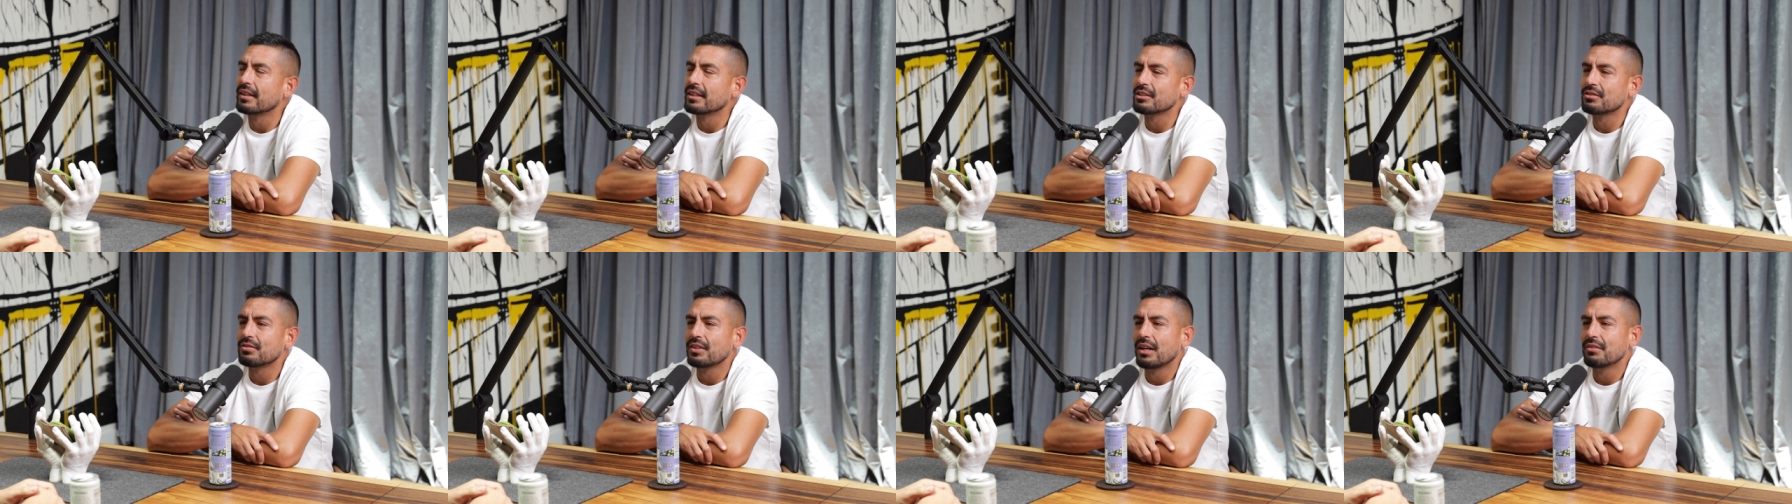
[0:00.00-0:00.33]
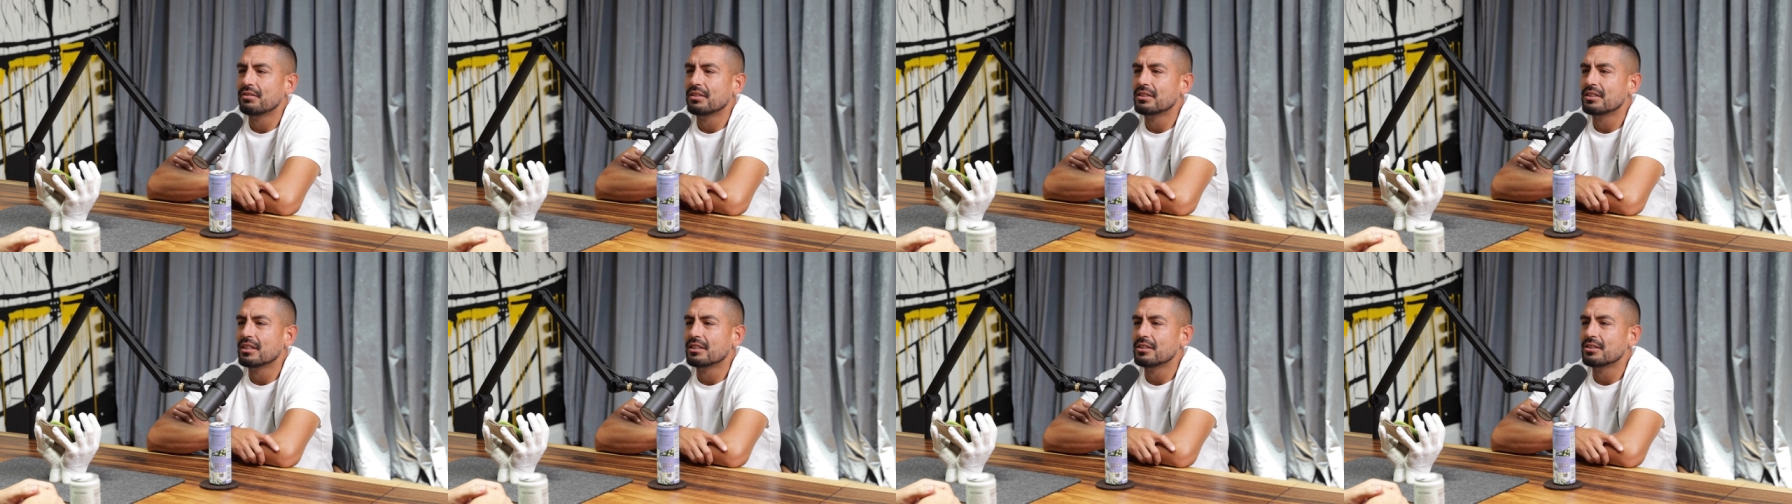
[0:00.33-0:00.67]
the next
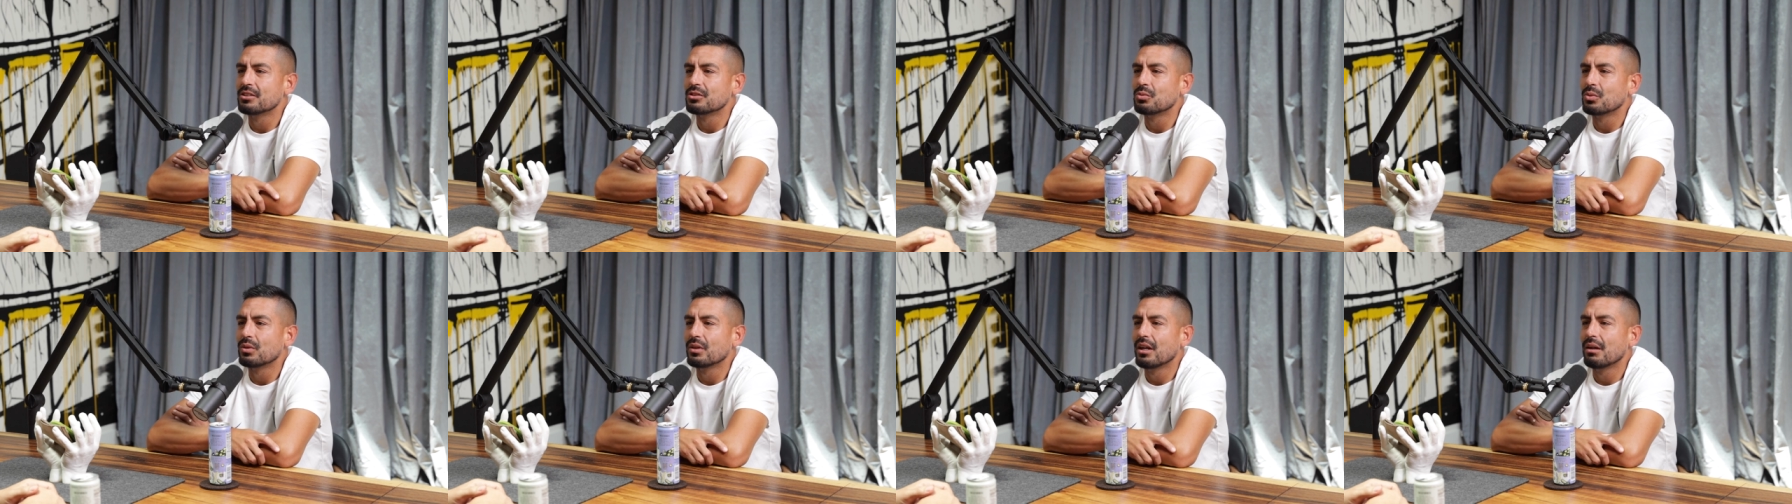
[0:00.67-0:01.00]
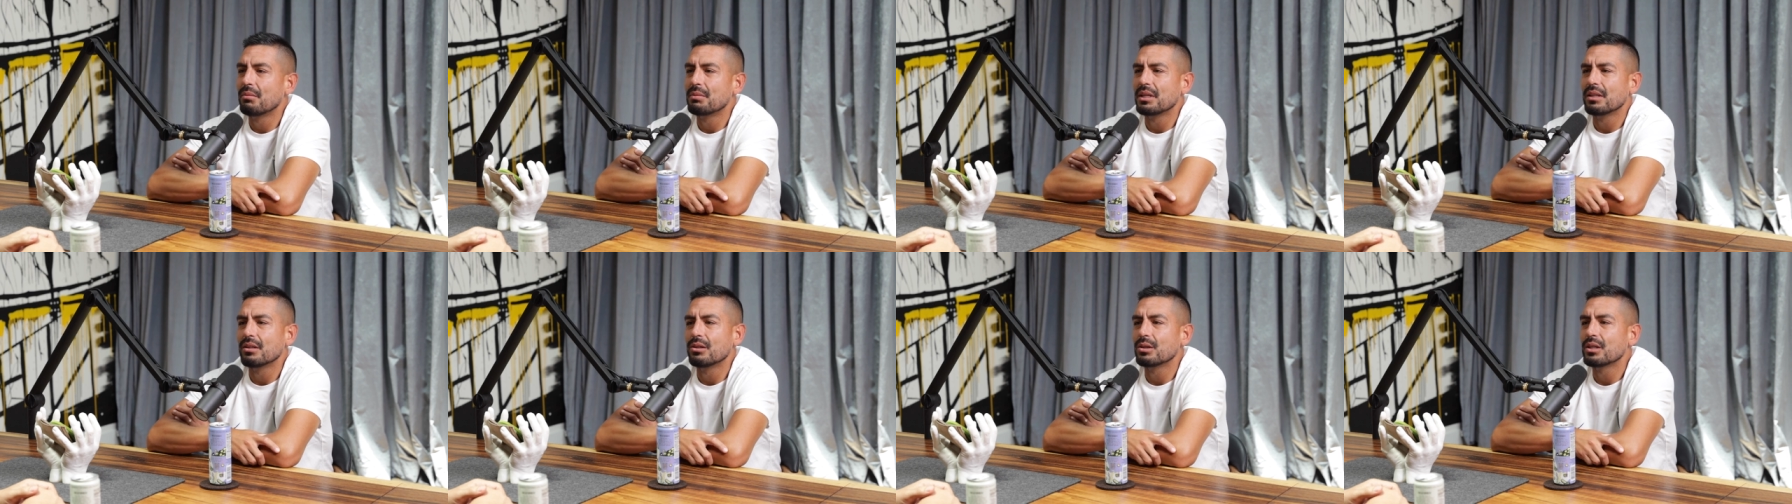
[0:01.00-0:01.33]
five to ten years,
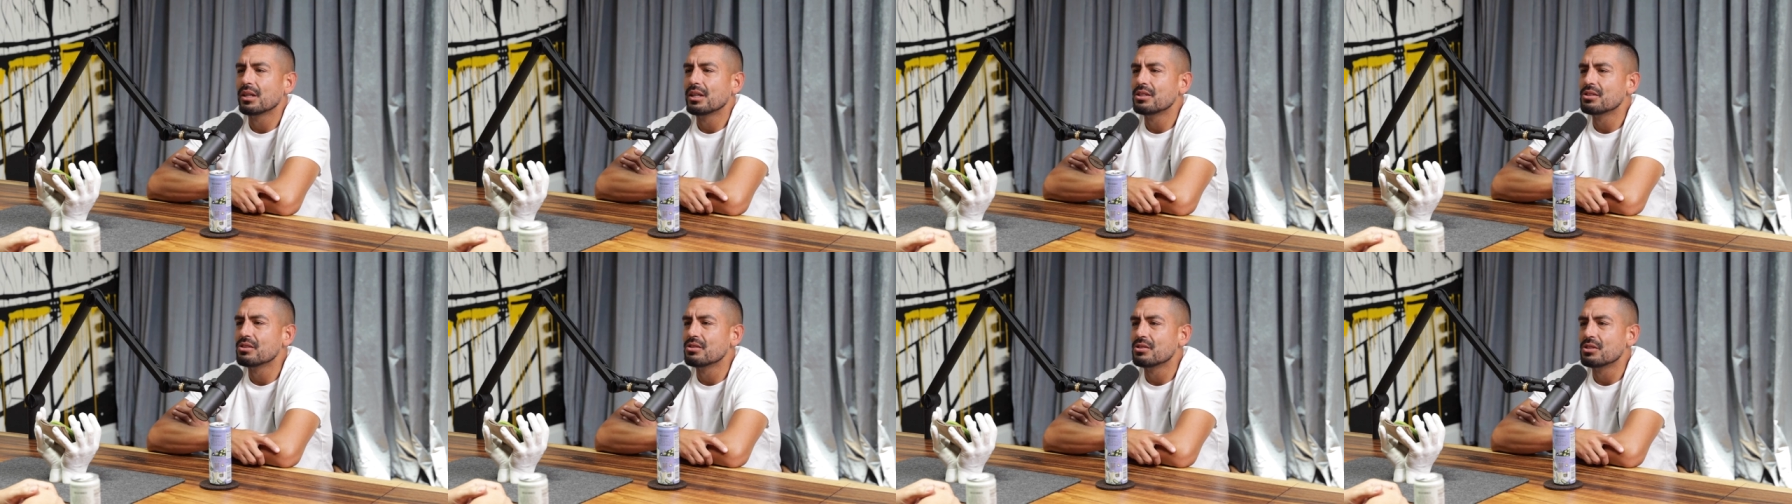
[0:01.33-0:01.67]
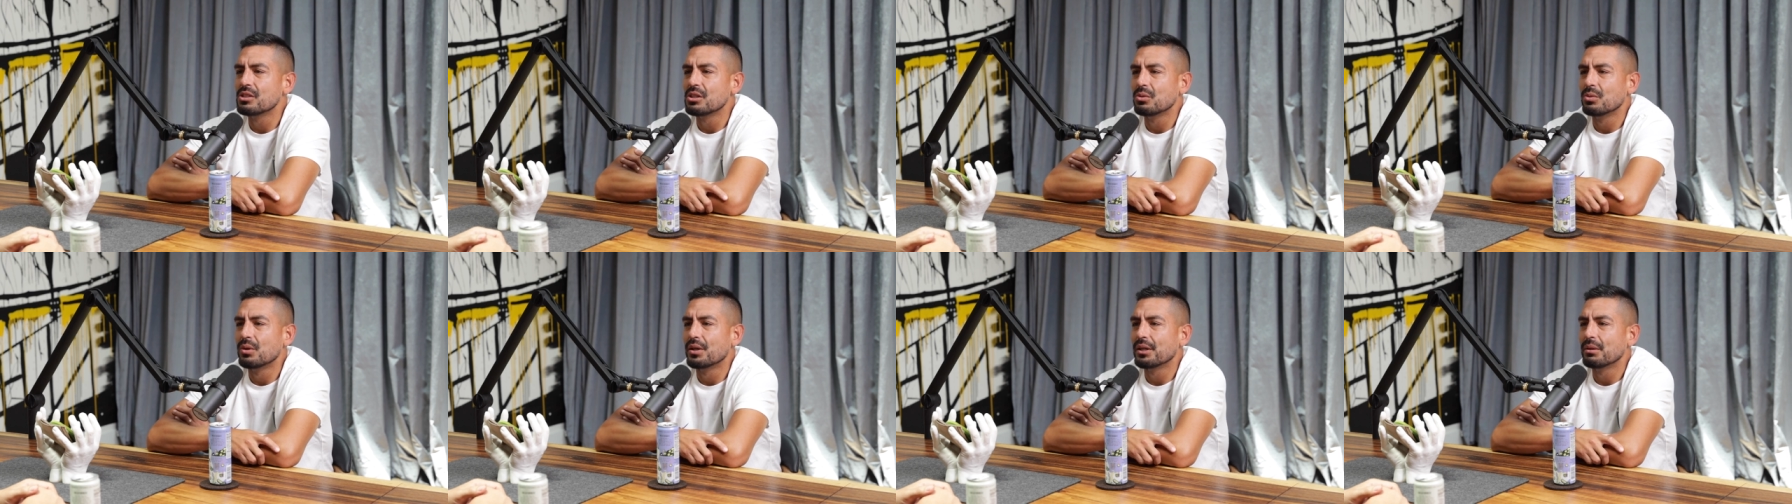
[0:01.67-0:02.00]
how many locations
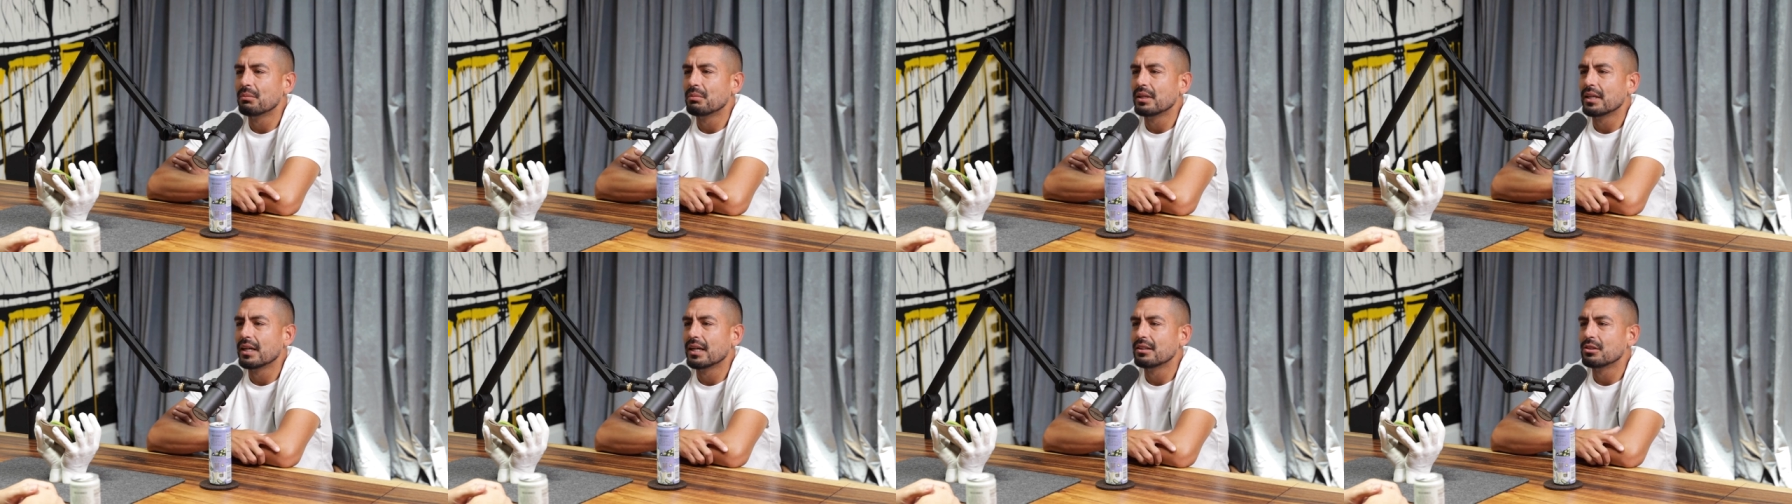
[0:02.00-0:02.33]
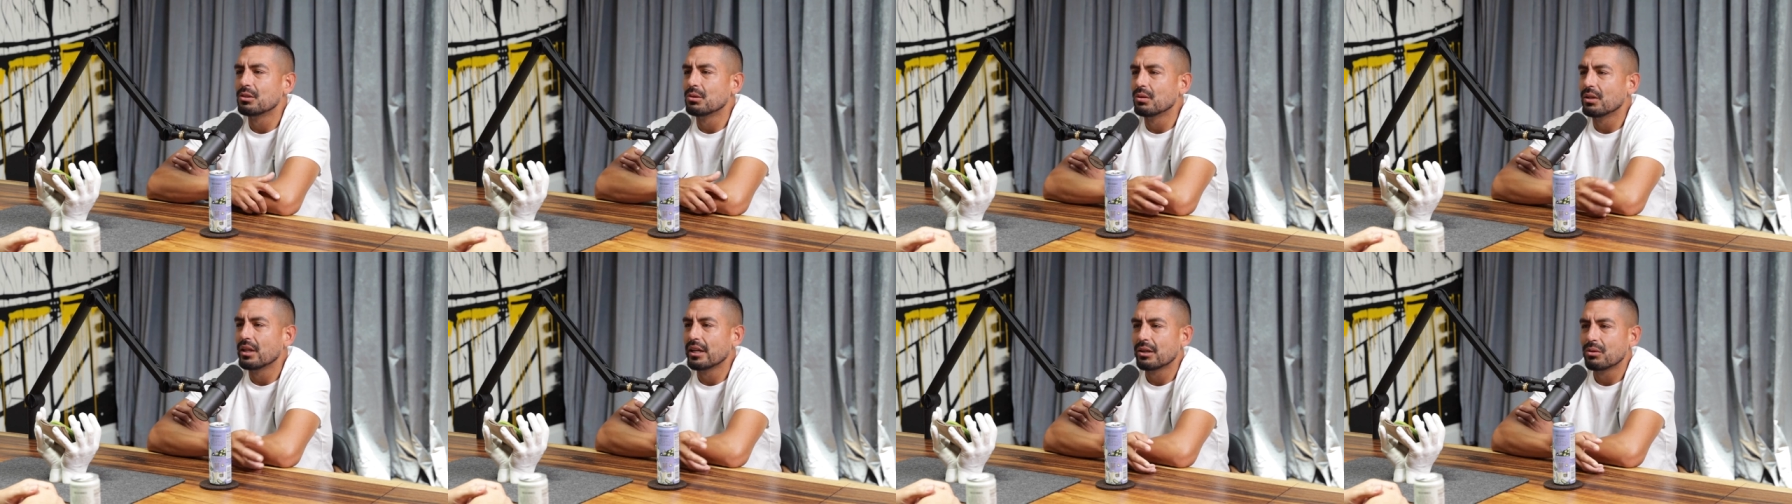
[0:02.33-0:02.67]
do you want to be at?
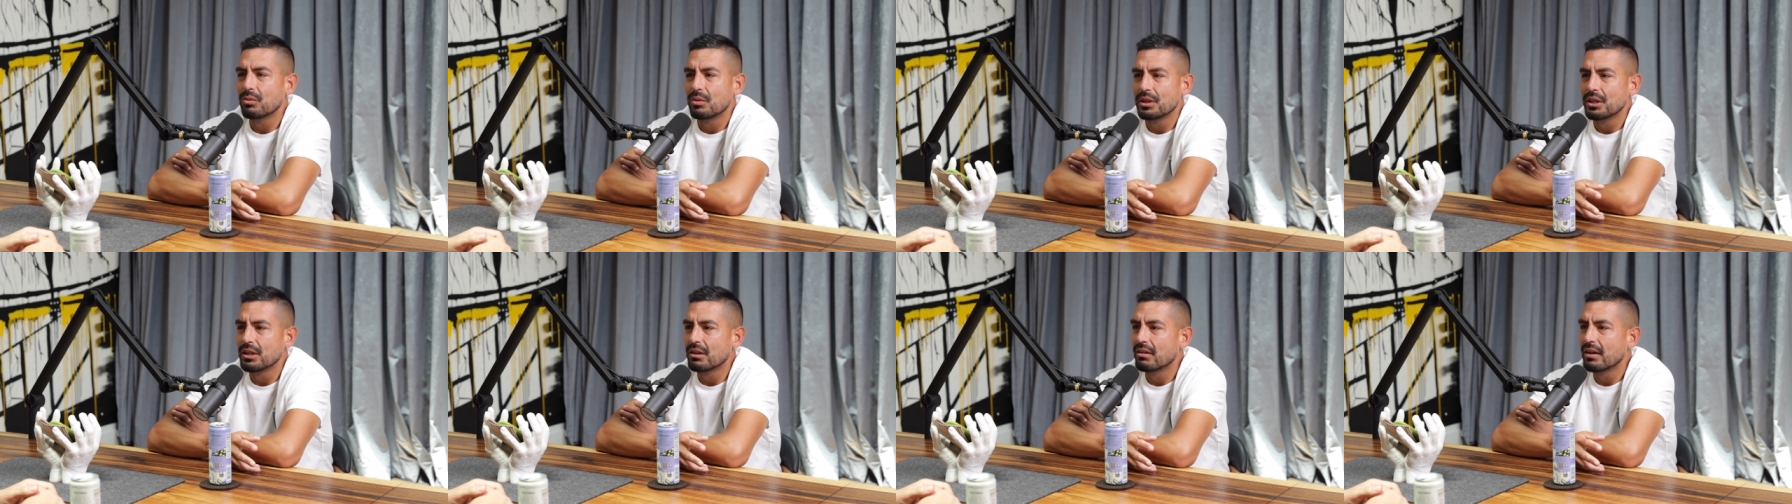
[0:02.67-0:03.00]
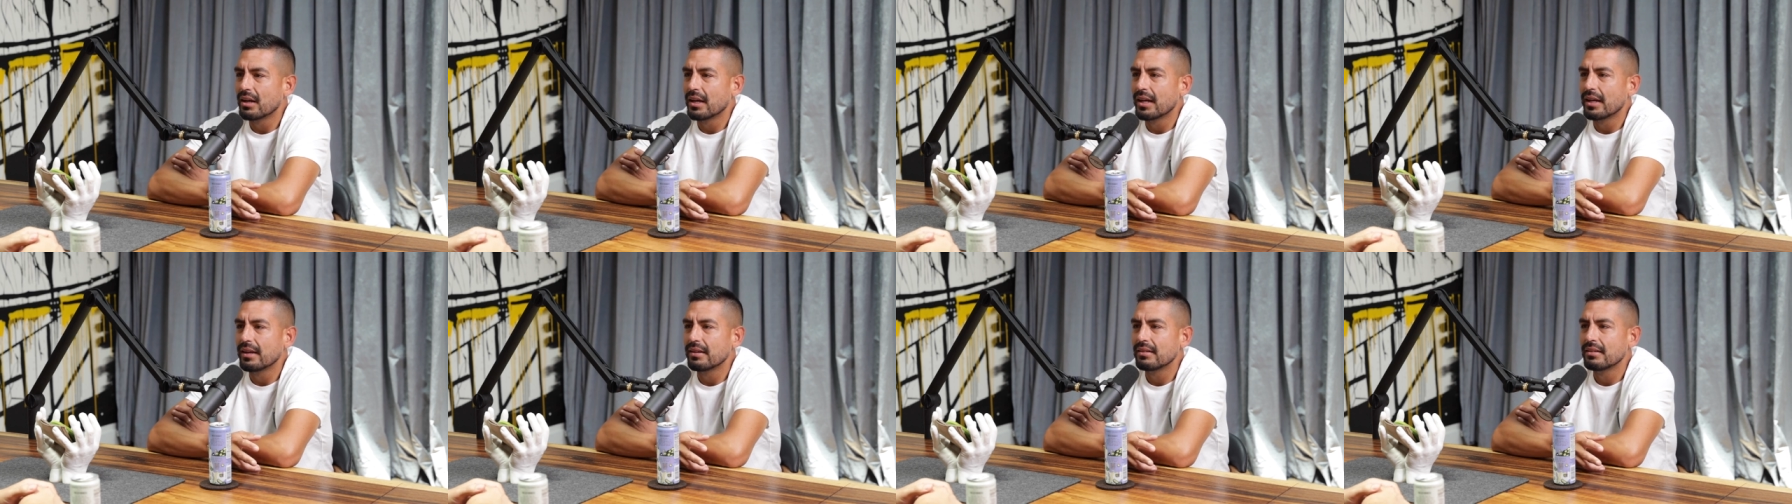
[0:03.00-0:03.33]
Do you like where you're
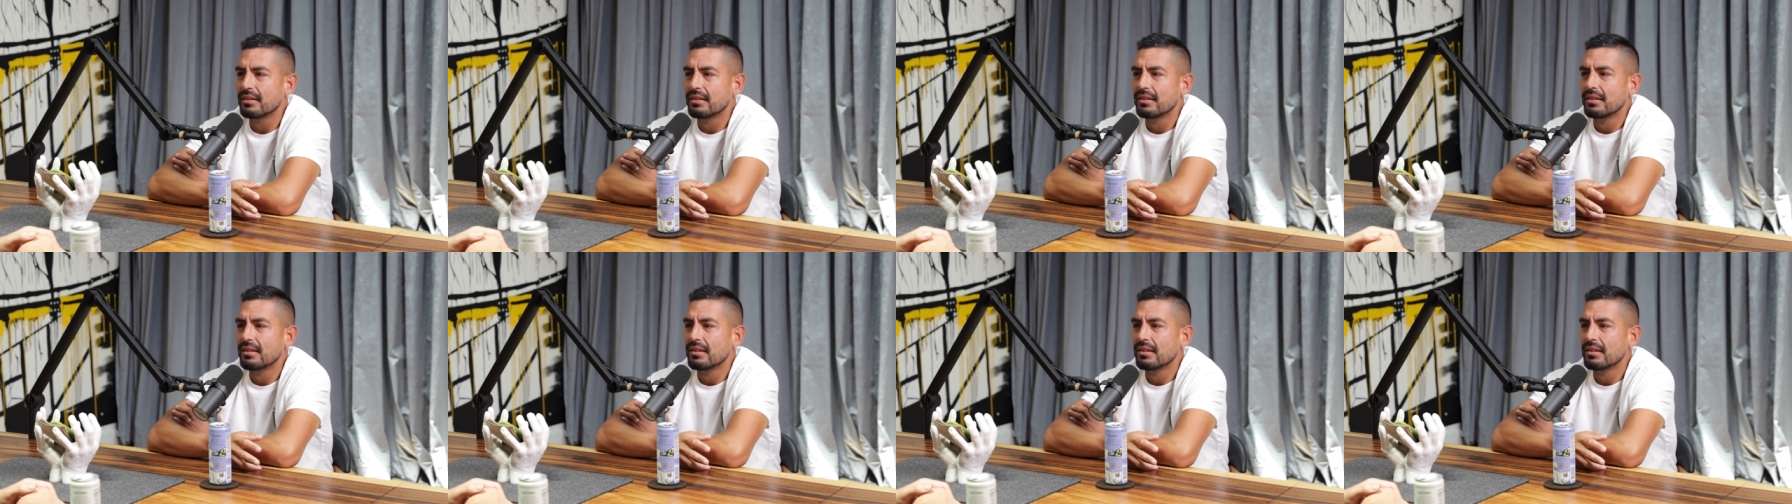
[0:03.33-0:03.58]
at?